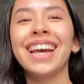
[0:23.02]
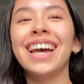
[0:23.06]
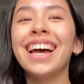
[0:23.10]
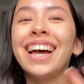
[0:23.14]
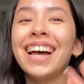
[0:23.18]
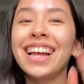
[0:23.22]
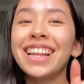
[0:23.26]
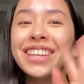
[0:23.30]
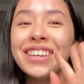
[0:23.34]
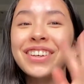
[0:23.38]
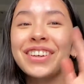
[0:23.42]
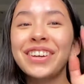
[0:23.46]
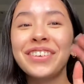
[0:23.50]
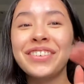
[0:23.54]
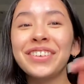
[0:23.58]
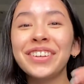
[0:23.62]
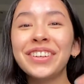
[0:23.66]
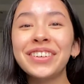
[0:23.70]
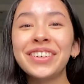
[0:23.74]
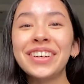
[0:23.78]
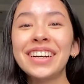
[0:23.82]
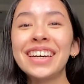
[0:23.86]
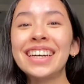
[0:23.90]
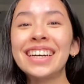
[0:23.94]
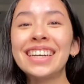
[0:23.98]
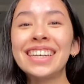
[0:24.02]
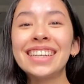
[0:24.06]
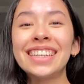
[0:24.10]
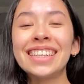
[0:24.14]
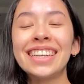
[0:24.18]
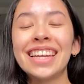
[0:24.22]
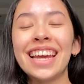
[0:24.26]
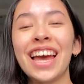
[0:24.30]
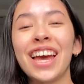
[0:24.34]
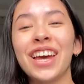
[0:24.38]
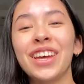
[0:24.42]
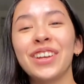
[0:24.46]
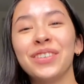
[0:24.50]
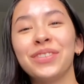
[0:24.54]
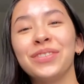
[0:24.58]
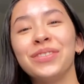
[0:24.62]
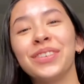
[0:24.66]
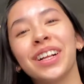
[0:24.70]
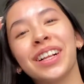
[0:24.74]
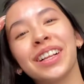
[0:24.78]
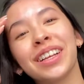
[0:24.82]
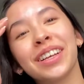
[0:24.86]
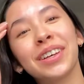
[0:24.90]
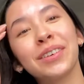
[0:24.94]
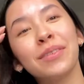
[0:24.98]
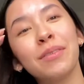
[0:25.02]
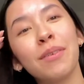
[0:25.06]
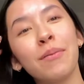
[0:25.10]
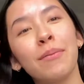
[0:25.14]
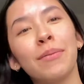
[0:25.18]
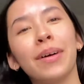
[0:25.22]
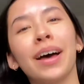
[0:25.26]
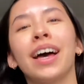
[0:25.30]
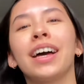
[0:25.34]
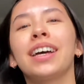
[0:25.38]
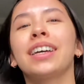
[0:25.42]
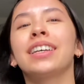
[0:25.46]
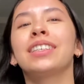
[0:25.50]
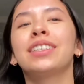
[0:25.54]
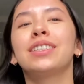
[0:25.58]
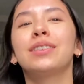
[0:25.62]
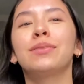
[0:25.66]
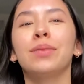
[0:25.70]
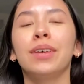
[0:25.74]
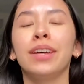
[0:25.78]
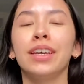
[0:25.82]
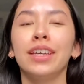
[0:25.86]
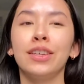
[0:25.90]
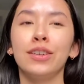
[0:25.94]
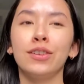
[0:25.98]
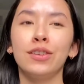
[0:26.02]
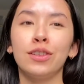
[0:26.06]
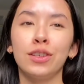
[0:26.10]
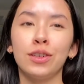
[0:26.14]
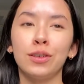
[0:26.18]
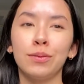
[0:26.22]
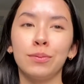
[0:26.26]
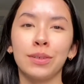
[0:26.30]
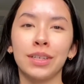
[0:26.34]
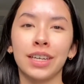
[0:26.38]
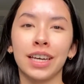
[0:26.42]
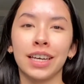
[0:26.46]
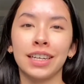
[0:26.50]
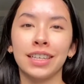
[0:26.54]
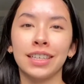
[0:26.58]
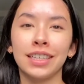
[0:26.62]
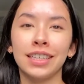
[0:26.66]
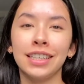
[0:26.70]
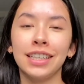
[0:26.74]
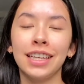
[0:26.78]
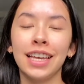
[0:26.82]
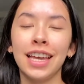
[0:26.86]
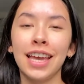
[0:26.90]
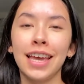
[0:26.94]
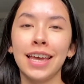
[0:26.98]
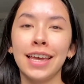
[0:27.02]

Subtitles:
Hello everyone and welcome back to my YouTube channel.